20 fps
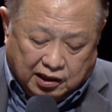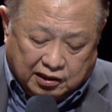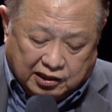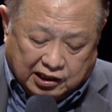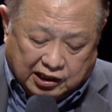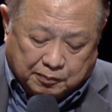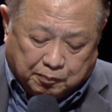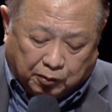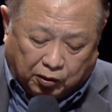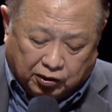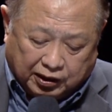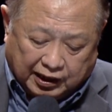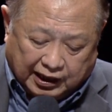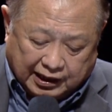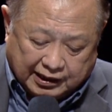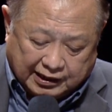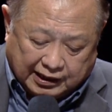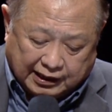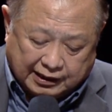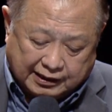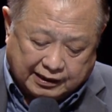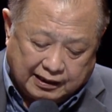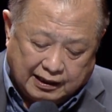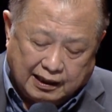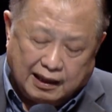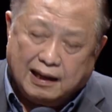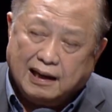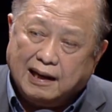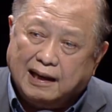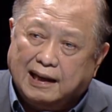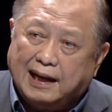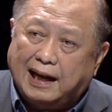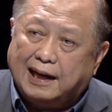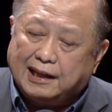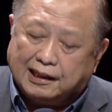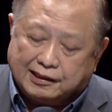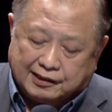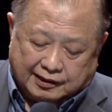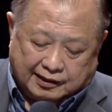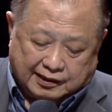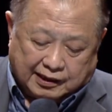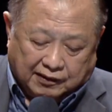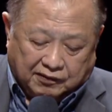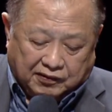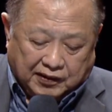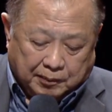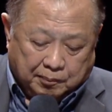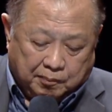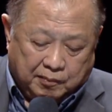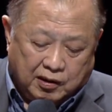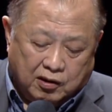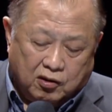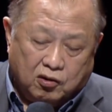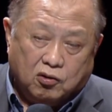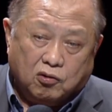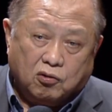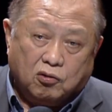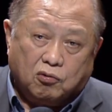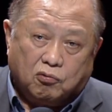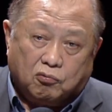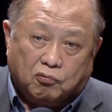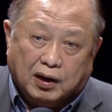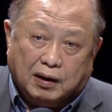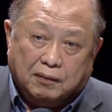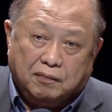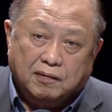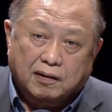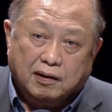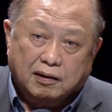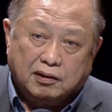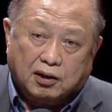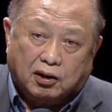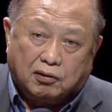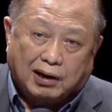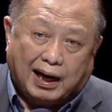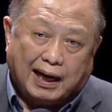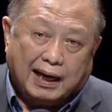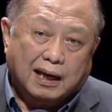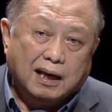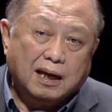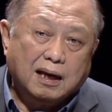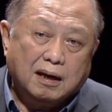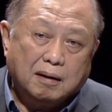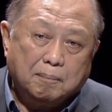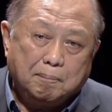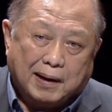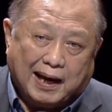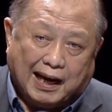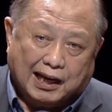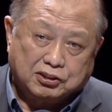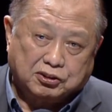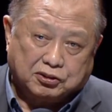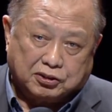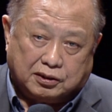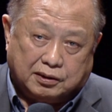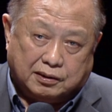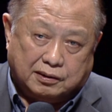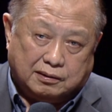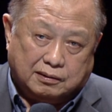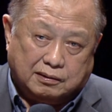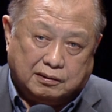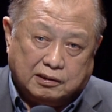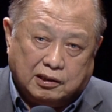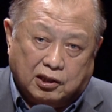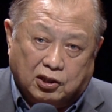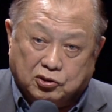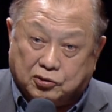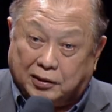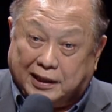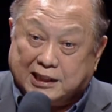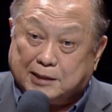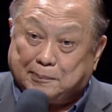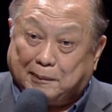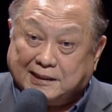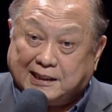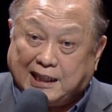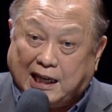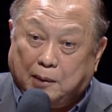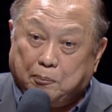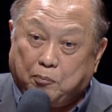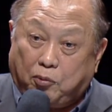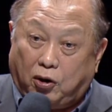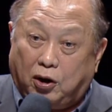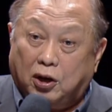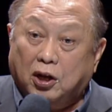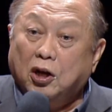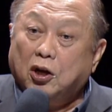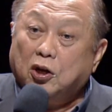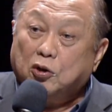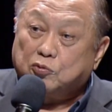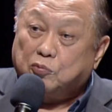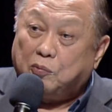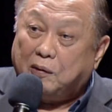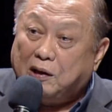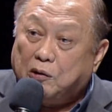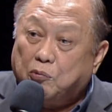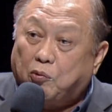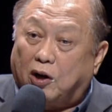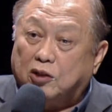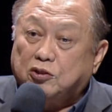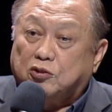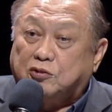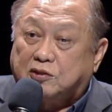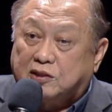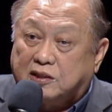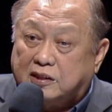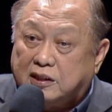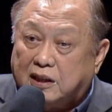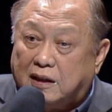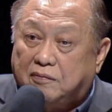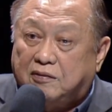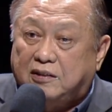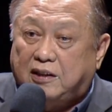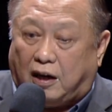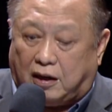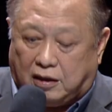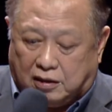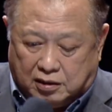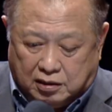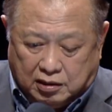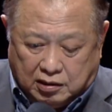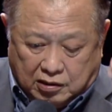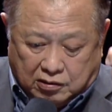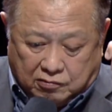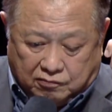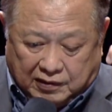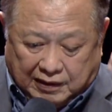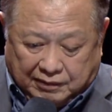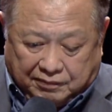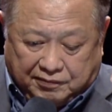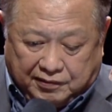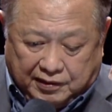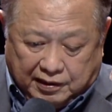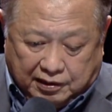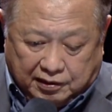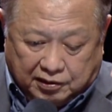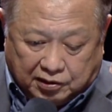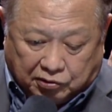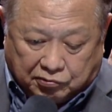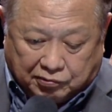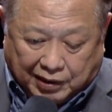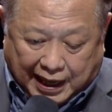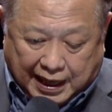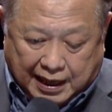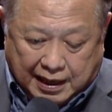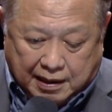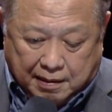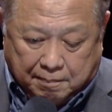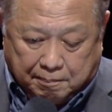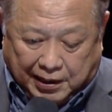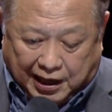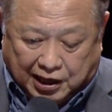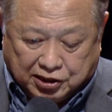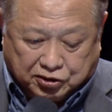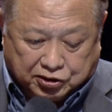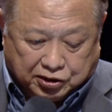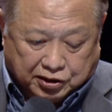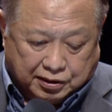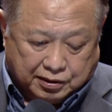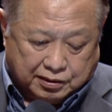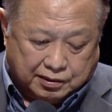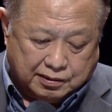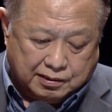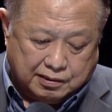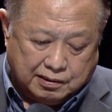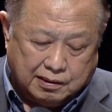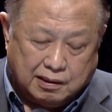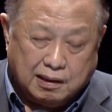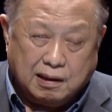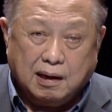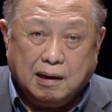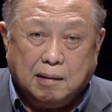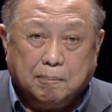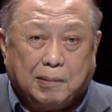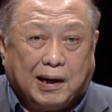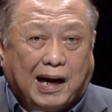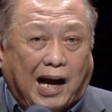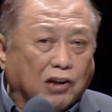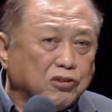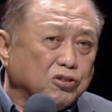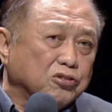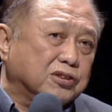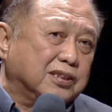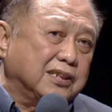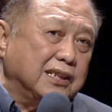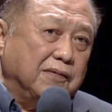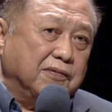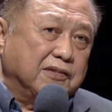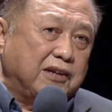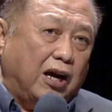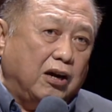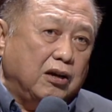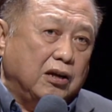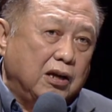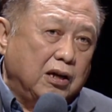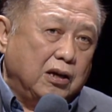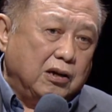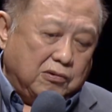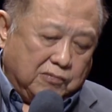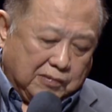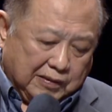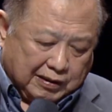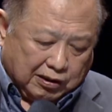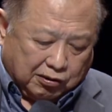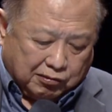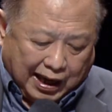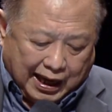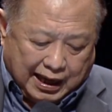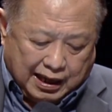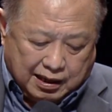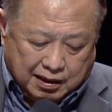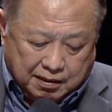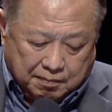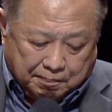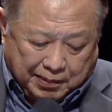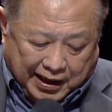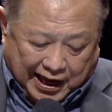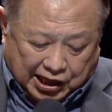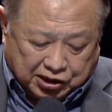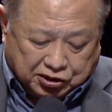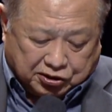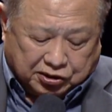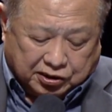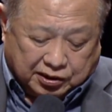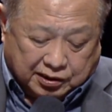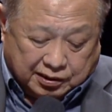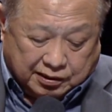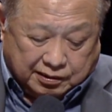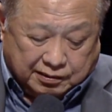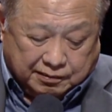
this morning is this let us serve Him with the right passion. So that's my second point. We want to serve God with the right passion. But how to serve God with the right passion?